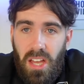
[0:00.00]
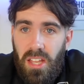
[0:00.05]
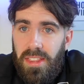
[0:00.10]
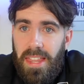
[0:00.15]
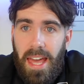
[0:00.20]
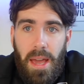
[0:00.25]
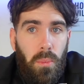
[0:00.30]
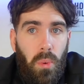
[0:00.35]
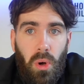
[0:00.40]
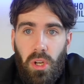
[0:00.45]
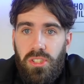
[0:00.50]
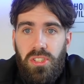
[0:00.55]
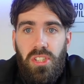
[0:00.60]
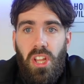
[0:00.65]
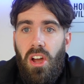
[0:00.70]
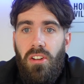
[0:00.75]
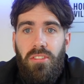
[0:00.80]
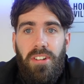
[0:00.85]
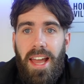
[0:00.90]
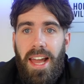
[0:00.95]
there was
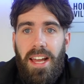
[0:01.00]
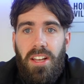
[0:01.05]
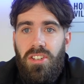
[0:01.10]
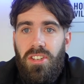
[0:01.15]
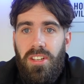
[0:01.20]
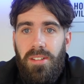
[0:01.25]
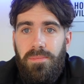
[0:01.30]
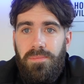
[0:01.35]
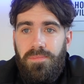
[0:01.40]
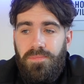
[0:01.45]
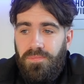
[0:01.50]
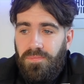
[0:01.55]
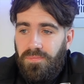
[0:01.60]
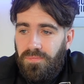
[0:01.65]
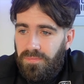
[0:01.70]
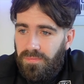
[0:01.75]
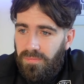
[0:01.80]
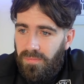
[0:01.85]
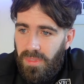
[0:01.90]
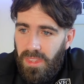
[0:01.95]
no reaction.
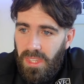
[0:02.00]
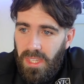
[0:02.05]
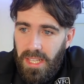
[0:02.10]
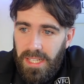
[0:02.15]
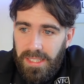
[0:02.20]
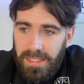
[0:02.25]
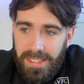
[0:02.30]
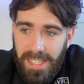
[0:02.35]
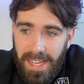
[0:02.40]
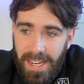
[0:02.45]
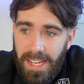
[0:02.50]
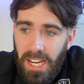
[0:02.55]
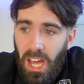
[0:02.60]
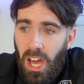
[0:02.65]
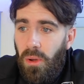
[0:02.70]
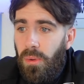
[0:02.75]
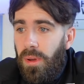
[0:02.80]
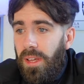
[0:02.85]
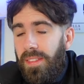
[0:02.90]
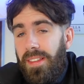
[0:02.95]

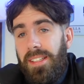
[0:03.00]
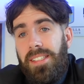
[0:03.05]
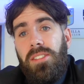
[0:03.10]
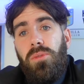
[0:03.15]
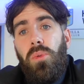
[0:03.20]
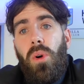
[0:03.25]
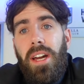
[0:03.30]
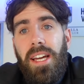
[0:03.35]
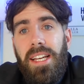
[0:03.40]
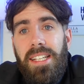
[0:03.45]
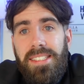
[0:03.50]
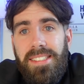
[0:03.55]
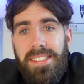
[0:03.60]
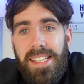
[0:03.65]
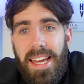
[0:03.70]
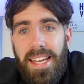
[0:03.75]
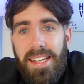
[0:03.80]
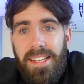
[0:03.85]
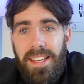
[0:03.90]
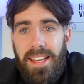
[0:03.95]
Dino, this is what he
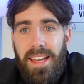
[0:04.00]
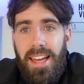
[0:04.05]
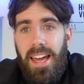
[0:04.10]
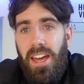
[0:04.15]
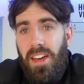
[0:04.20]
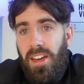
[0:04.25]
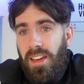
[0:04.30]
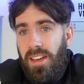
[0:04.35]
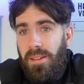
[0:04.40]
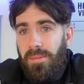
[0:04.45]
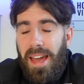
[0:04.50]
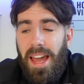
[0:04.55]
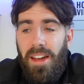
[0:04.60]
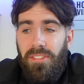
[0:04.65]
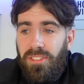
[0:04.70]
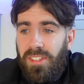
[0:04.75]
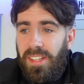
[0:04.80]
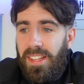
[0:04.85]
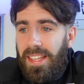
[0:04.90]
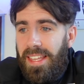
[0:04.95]
said
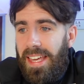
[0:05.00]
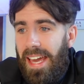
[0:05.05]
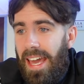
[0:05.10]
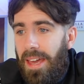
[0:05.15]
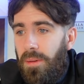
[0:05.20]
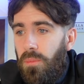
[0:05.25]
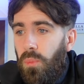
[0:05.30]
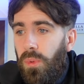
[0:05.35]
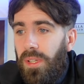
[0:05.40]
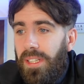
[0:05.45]
after the game.